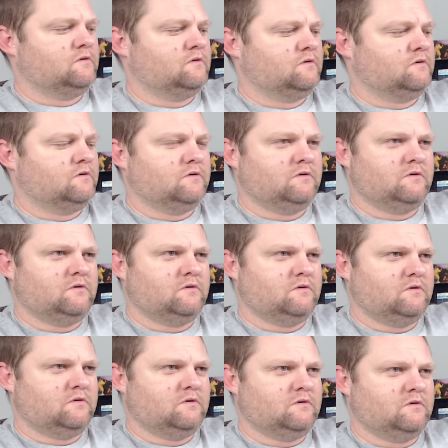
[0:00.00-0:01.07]

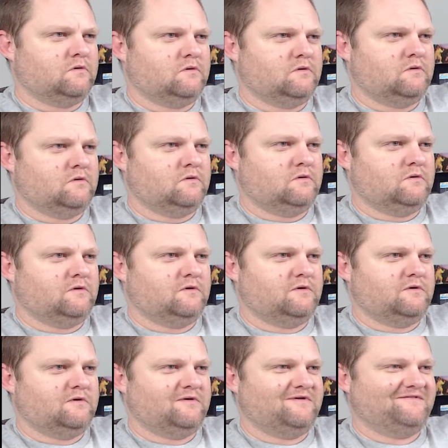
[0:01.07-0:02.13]

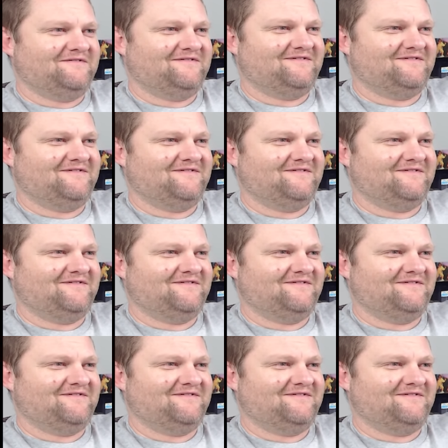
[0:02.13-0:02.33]
(not speaking)